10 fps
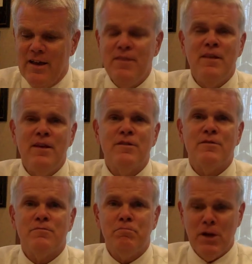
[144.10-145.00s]
in
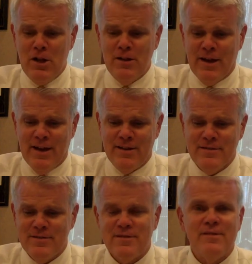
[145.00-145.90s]
these
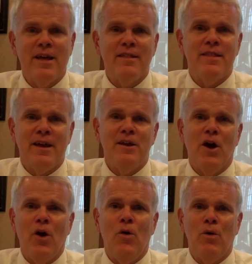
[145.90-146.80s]
buildings that they
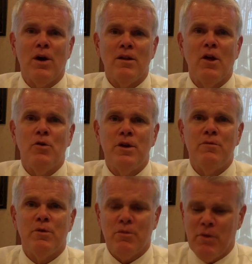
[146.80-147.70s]
know are
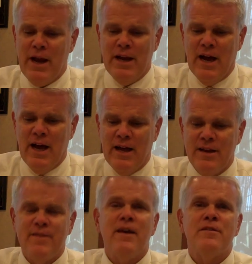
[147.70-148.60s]
loaded with
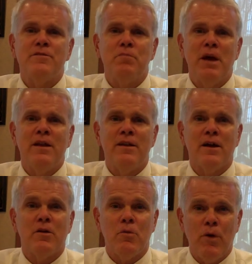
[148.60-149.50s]
radon, and they spend
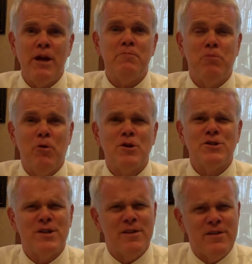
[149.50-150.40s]
a great
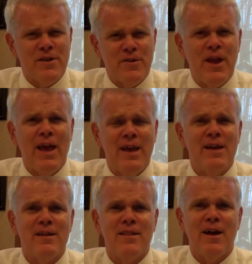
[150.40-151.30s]
portion of their
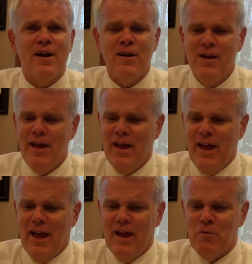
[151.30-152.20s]
day in there,
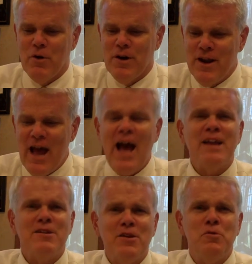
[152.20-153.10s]
and we're
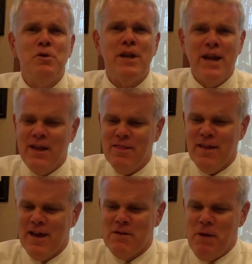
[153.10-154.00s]
not doing
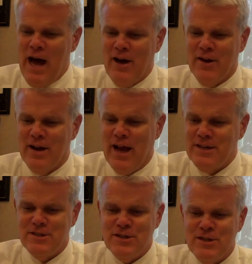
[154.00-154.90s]
anything about it.
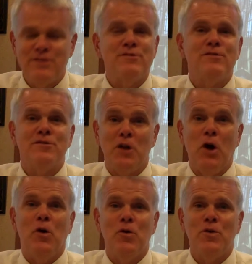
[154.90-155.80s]
I just
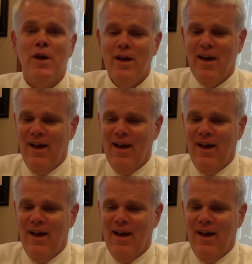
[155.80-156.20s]
don't